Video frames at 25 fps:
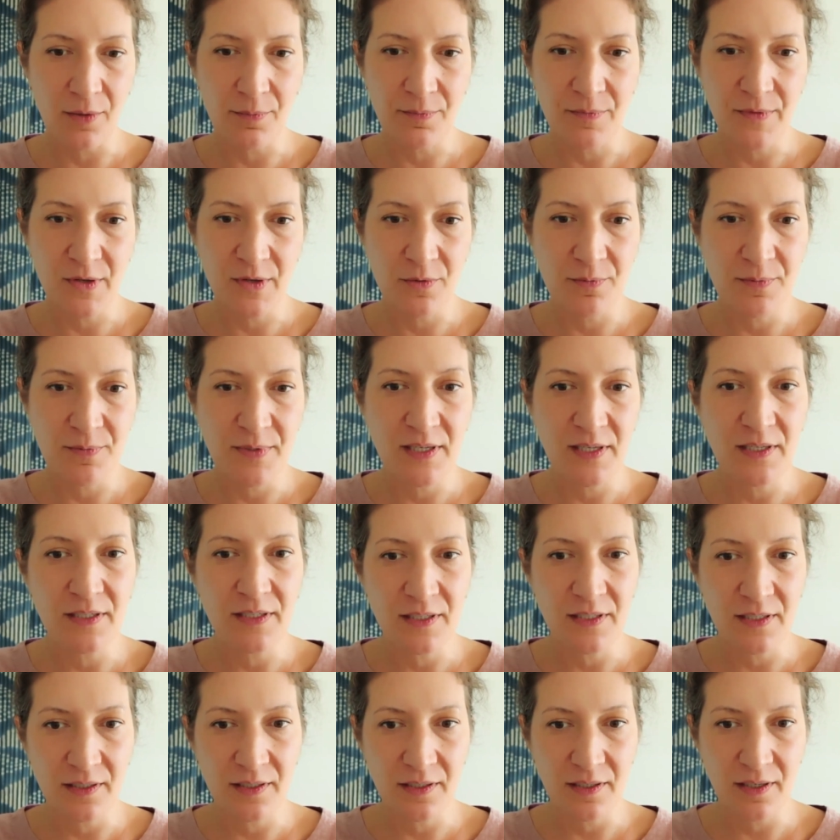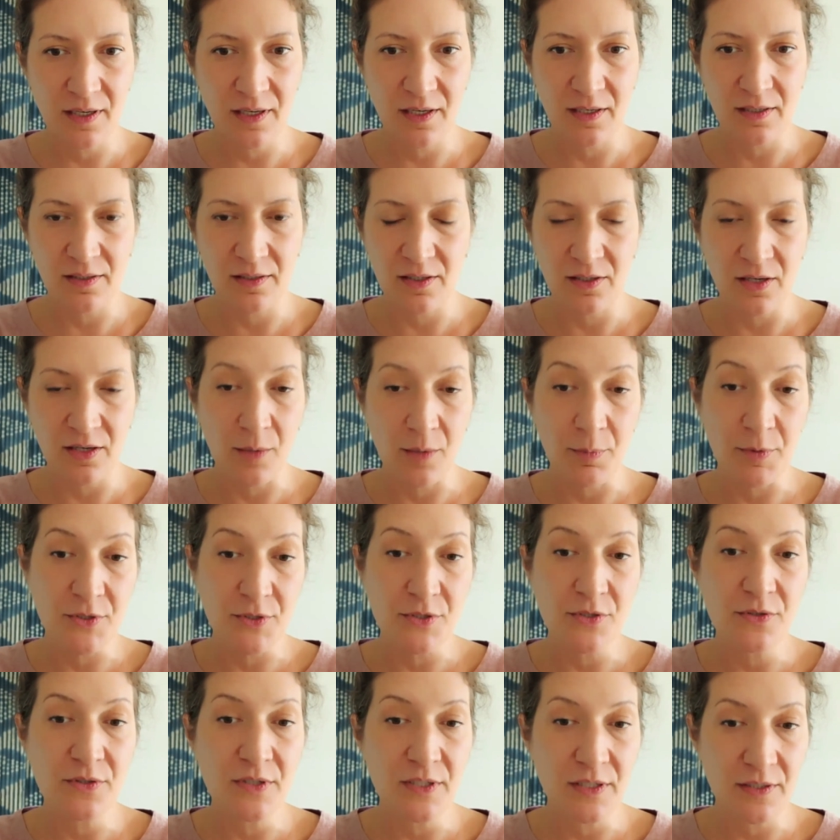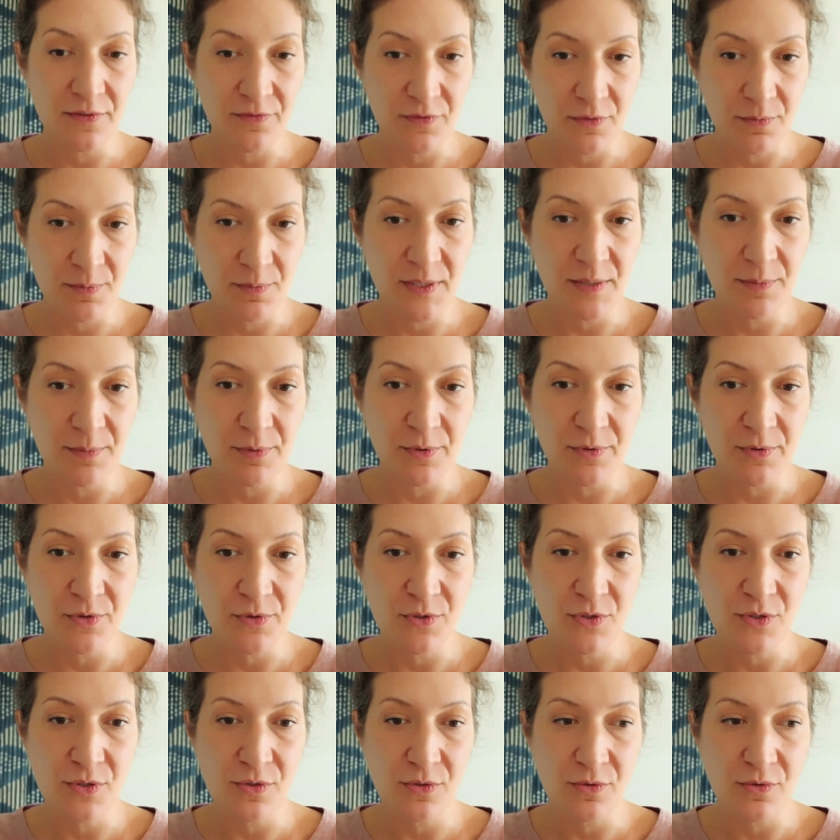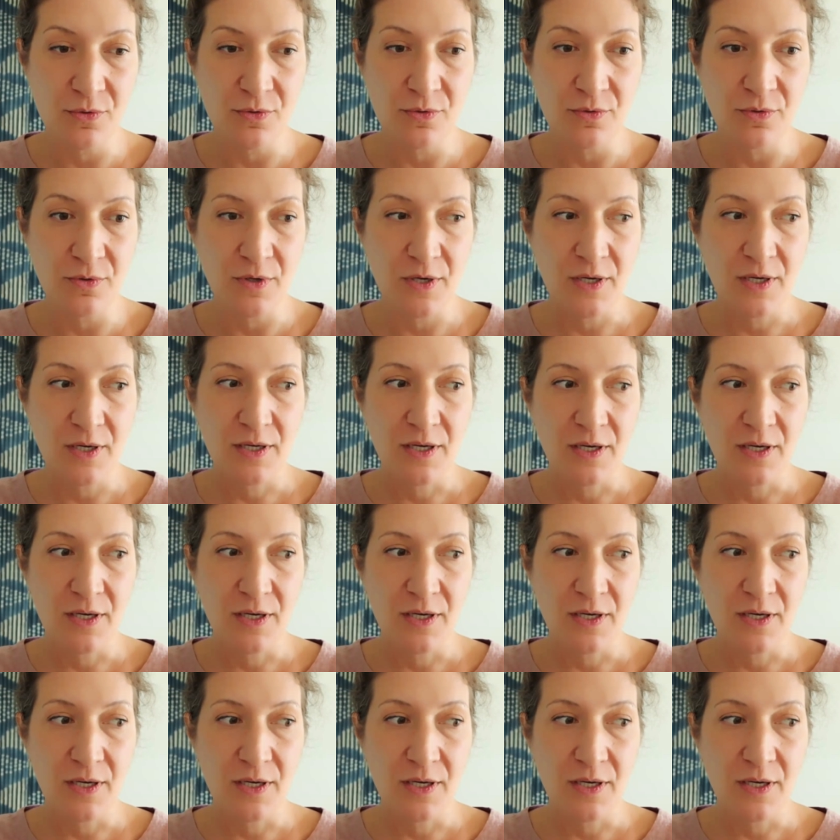there being an opportunity for people to